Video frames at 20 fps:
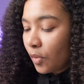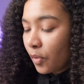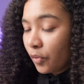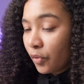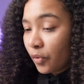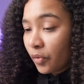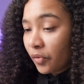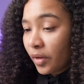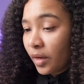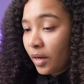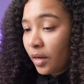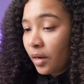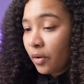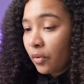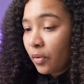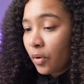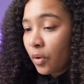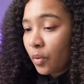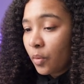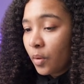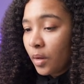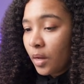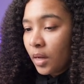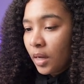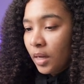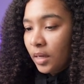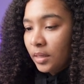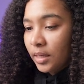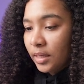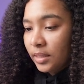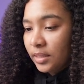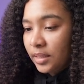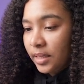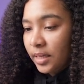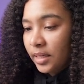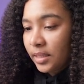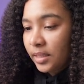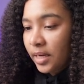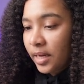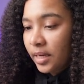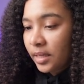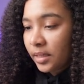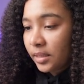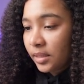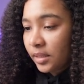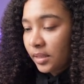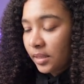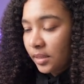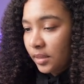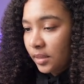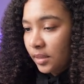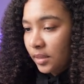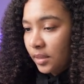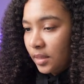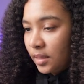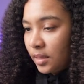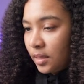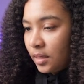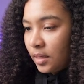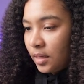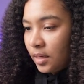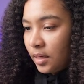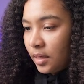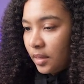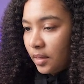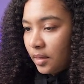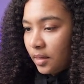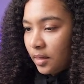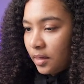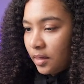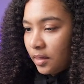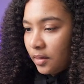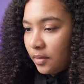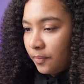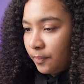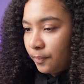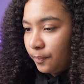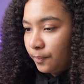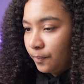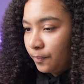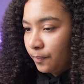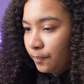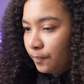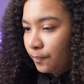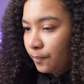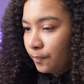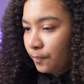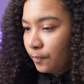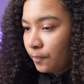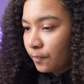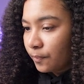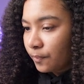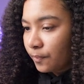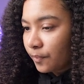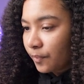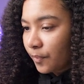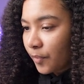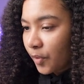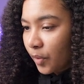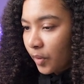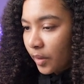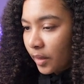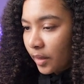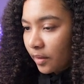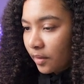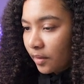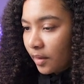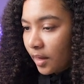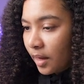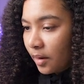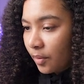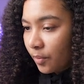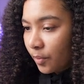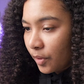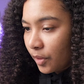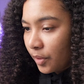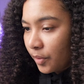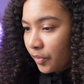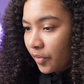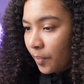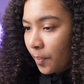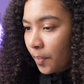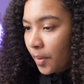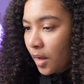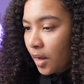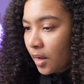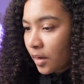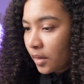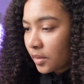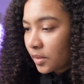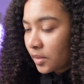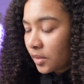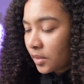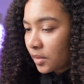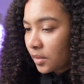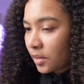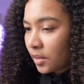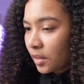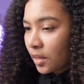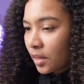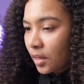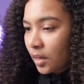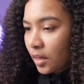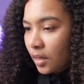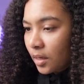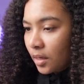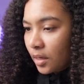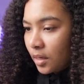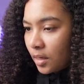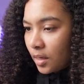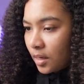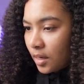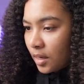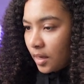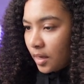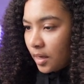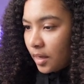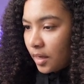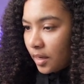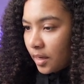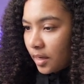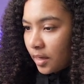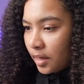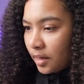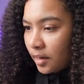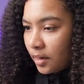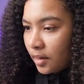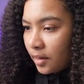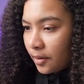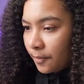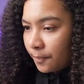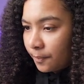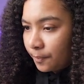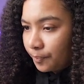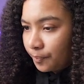So say hero.tsx and then create that. We're going to use a box and